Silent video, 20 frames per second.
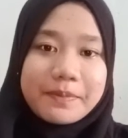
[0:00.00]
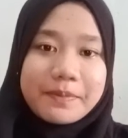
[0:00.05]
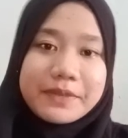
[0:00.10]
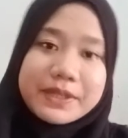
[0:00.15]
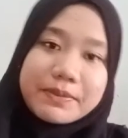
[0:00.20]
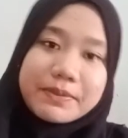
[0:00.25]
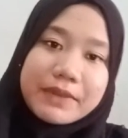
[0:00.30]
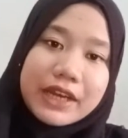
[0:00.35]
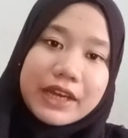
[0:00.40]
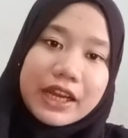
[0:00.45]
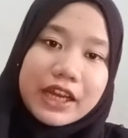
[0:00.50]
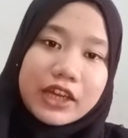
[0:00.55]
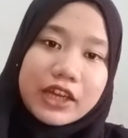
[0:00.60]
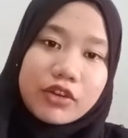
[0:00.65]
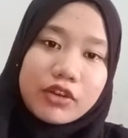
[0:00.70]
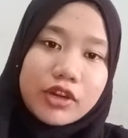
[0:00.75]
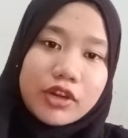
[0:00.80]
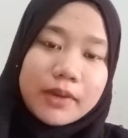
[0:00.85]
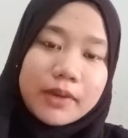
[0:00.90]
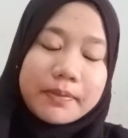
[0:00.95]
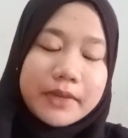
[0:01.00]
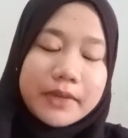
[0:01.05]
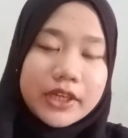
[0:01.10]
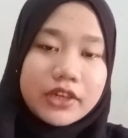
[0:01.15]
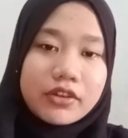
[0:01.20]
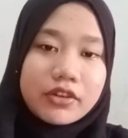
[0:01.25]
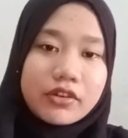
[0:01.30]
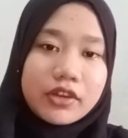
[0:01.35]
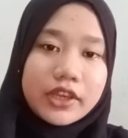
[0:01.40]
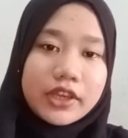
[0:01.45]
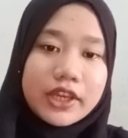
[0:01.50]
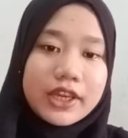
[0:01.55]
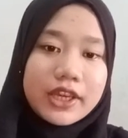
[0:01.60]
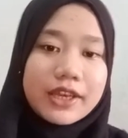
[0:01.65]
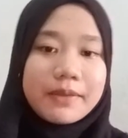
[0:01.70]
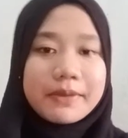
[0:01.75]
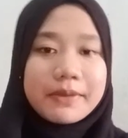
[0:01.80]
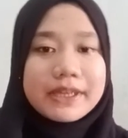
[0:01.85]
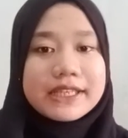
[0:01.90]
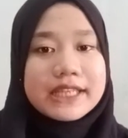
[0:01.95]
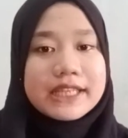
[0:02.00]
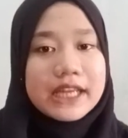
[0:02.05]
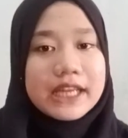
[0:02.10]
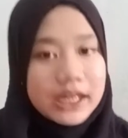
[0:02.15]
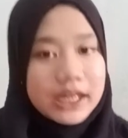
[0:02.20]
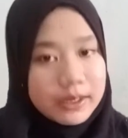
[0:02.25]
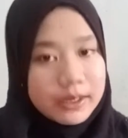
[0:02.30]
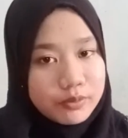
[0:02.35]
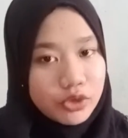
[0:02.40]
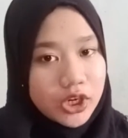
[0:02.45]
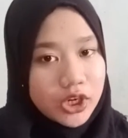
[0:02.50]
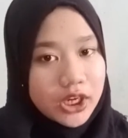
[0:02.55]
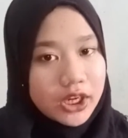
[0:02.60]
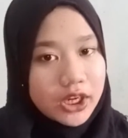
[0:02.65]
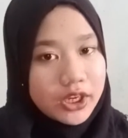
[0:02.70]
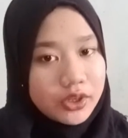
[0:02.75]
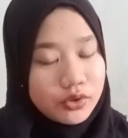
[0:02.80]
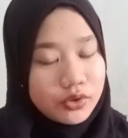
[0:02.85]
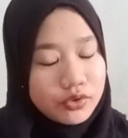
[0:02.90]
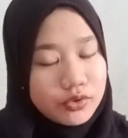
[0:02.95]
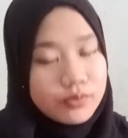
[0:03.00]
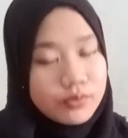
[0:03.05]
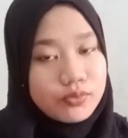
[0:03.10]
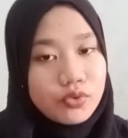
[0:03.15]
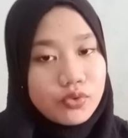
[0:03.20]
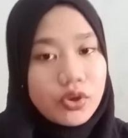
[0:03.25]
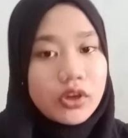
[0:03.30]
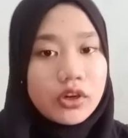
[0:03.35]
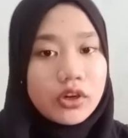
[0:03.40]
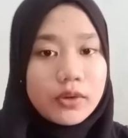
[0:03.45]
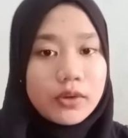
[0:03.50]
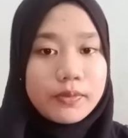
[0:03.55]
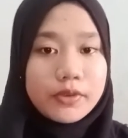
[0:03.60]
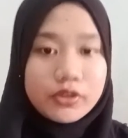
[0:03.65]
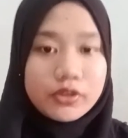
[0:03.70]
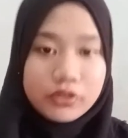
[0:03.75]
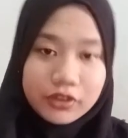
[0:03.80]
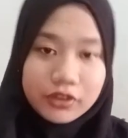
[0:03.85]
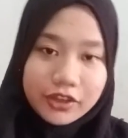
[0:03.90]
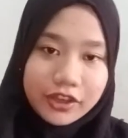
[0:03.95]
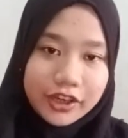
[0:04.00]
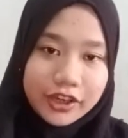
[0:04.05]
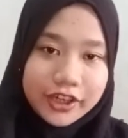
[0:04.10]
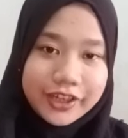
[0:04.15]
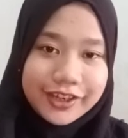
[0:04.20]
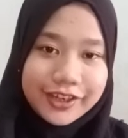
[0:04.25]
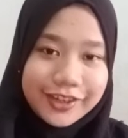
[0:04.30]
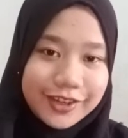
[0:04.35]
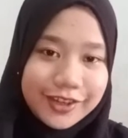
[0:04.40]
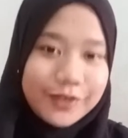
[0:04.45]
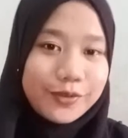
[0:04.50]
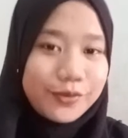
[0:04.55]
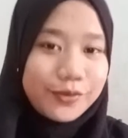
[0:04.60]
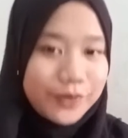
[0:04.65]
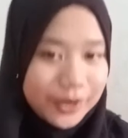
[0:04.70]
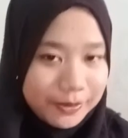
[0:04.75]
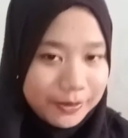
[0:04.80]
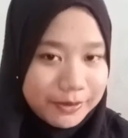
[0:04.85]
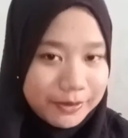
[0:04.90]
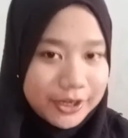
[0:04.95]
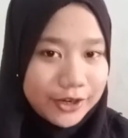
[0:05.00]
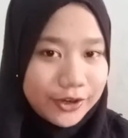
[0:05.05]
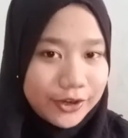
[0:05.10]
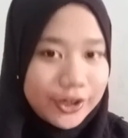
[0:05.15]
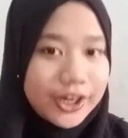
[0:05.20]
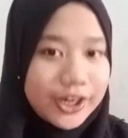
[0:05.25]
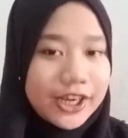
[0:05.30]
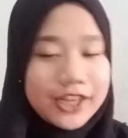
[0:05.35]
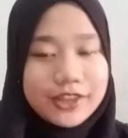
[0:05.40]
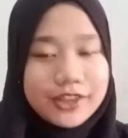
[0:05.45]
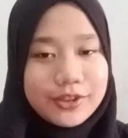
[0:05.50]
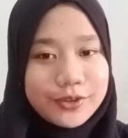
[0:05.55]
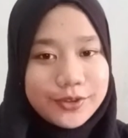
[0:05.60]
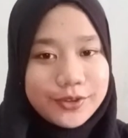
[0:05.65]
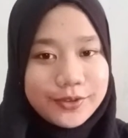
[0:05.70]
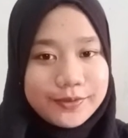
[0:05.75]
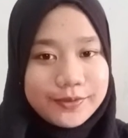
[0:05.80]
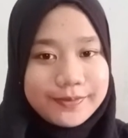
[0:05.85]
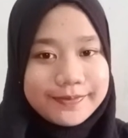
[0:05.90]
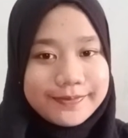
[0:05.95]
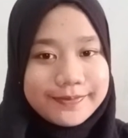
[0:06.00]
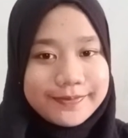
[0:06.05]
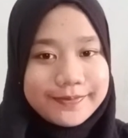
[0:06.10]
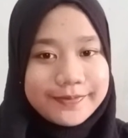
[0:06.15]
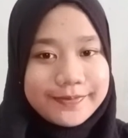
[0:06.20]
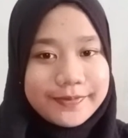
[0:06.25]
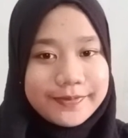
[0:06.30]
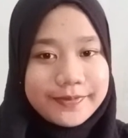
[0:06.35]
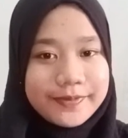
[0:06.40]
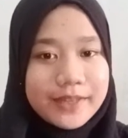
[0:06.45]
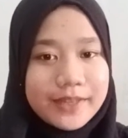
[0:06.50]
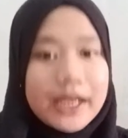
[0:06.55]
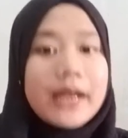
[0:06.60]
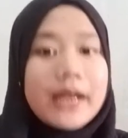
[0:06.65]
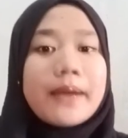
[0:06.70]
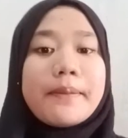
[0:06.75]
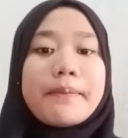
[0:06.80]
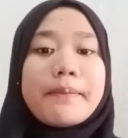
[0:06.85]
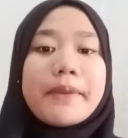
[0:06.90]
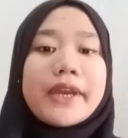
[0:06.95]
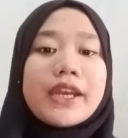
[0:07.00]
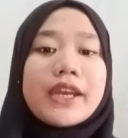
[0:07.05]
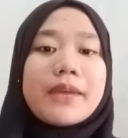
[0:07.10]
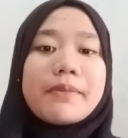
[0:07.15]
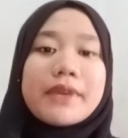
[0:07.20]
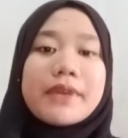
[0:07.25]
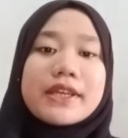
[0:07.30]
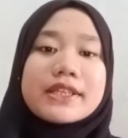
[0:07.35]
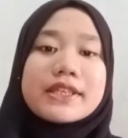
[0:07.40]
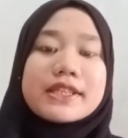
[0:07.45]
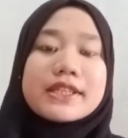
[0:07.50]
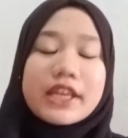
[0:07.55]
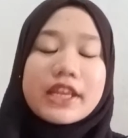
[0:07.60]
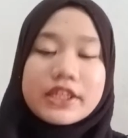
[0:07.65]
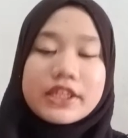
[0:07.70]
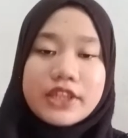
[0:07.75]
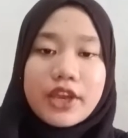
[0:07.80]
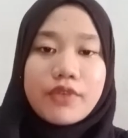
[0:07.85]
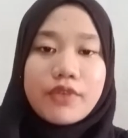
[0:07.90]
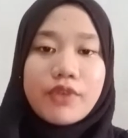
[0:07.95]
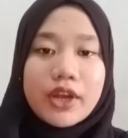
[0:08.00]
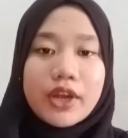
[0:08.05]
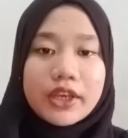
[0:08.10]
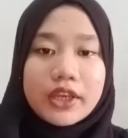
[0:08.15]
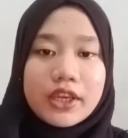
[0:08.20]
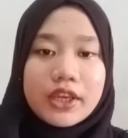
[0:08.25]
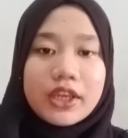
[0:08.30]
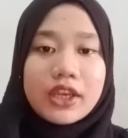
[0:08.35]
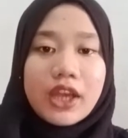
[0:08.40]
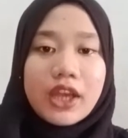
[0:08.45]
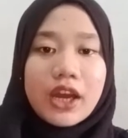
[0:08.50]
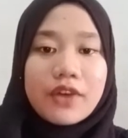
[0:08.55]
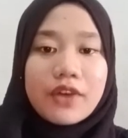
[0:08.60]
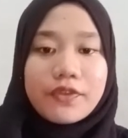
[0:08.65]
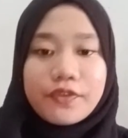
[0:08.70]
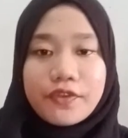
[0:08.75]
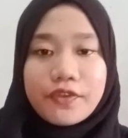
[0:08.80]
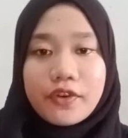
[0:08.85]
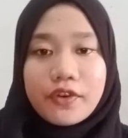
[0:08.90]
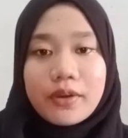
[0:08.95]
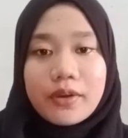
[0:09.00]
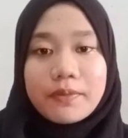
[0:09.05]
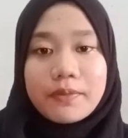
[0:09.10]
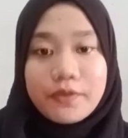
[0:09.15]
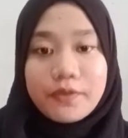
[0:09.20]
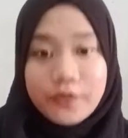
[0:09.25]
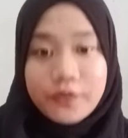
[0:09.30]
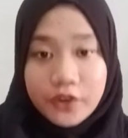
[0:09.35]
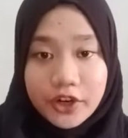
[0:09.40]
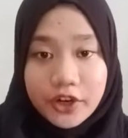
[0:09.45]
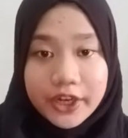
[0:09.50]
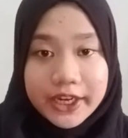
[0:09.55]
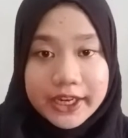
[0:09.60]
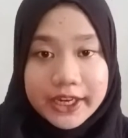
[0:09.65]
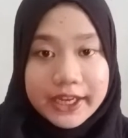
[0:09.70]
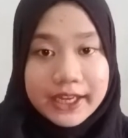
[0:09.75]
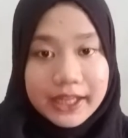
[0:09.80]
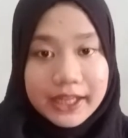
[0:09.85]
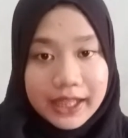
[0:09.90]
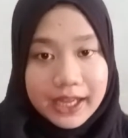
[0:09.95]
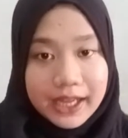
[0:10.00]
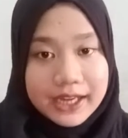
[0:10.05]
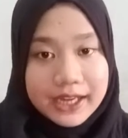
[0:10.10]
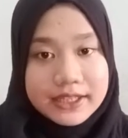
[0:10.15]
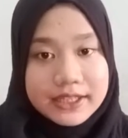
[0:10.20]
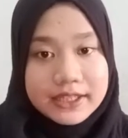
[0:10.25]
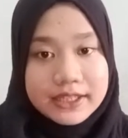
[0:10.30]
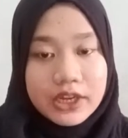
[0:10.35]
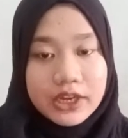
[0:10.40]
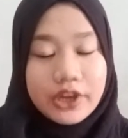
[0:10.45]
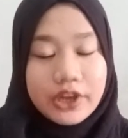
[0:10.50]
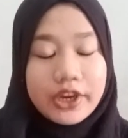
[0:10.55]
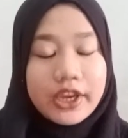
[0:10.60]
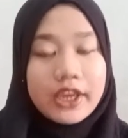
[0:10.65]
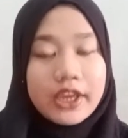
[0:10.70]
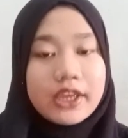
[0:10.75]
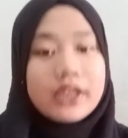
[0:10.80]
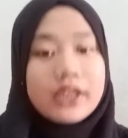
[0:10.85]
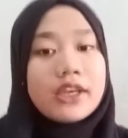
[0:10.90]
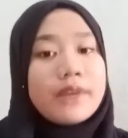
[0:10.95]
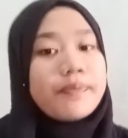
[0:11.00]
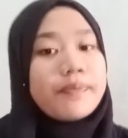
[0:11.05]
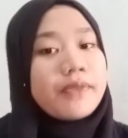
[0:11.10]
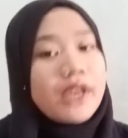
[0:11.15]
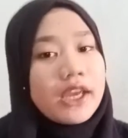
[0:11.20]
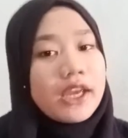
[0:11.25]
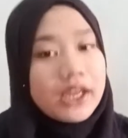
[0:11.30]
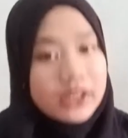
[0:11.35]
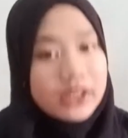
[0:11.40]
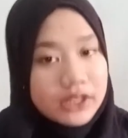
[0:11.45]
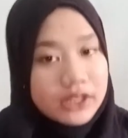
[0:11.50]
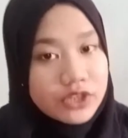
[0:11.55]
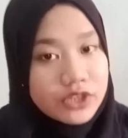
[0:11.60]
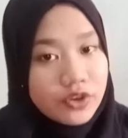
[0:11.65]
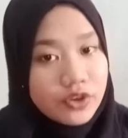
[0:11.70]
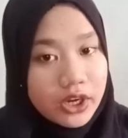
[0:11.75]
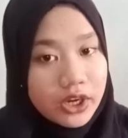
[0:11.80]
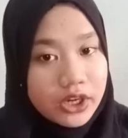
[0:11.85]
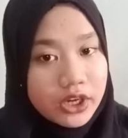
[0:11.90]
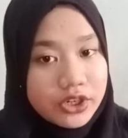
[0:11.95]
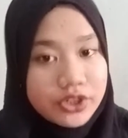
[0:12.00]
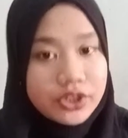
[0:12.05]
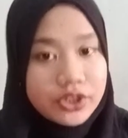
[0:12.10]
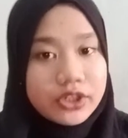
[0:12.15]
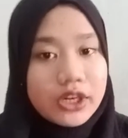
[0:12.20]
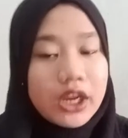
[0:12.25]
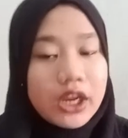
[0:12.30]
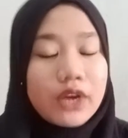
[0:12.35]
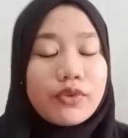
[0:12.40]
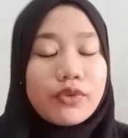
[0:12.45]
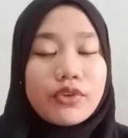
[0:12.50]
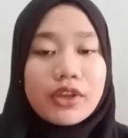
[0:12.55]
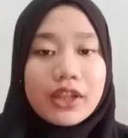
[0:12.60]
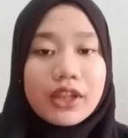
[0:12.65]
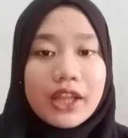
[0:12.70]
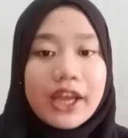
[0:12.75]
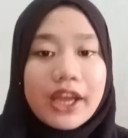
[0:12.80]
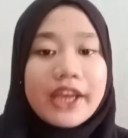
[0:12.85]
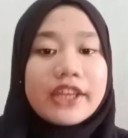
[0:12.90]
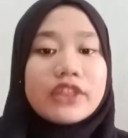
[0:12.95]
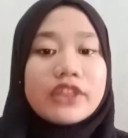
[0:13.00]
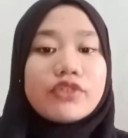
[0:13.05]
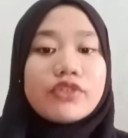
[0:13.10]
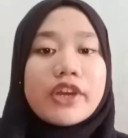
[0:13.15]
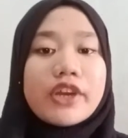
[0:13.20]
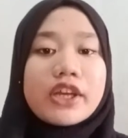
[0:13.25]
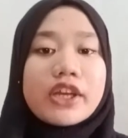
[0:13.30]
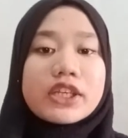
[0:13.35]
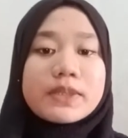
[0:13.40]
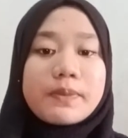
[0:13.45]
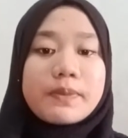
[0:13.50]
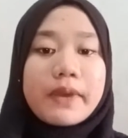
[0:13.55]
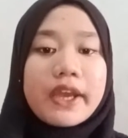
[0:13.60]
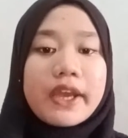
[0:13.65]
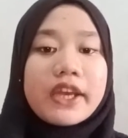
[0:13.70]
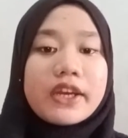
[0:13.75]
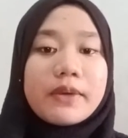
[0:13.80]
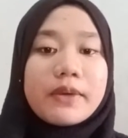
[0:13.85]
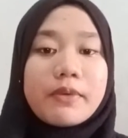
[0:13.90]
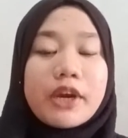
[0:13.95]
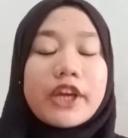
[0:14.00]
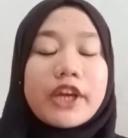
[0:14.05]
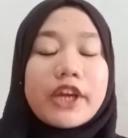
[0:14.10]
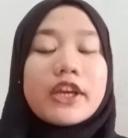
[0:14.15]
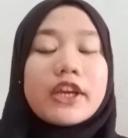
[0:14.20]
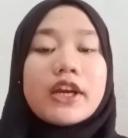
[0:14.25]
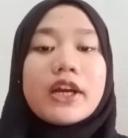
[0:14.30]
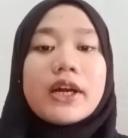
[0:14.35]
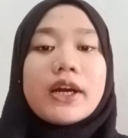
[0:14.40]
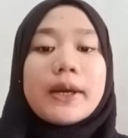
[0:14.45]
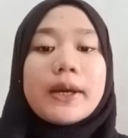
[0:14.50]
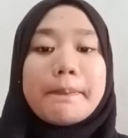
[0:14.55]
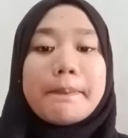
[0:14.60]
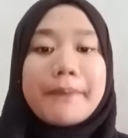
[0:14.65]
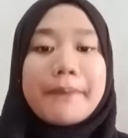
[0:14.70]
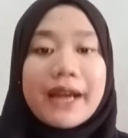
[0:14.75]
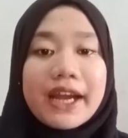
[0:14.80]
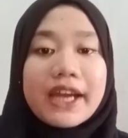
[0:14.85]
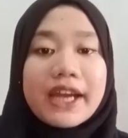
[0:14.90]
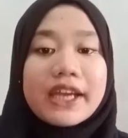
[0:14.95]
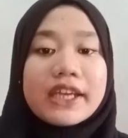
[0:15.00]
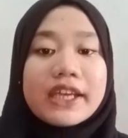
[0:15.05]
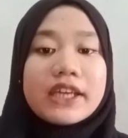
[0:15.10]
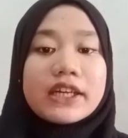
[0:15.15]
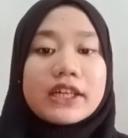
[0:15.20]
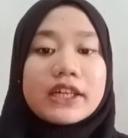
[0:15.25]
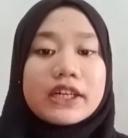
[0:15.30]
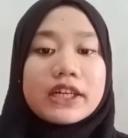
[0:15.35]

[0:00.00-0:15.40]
Bismillahirrahmanirrahim. Assalamualaikum warahmatullahi wabarakatuh. My name is Tesy Ayu Wangi. I'm from 4E class. Okay. In this occasion, I would like to explain about my